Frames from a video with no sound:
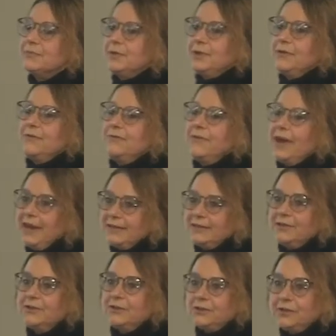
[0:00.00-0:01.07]
we don't find
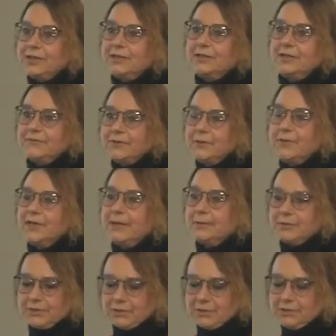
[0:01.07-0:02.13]
it early enough to be
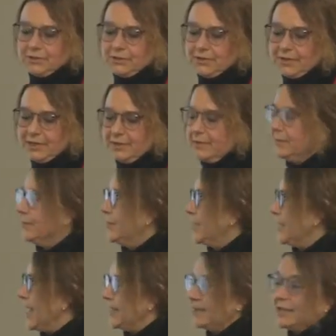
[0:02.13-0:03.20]
able to cure it,
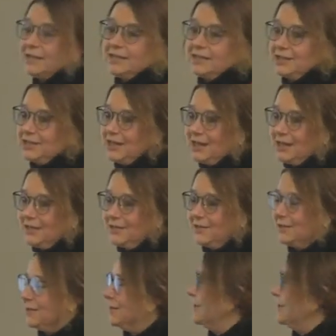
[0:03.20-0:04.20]
but that's going to change.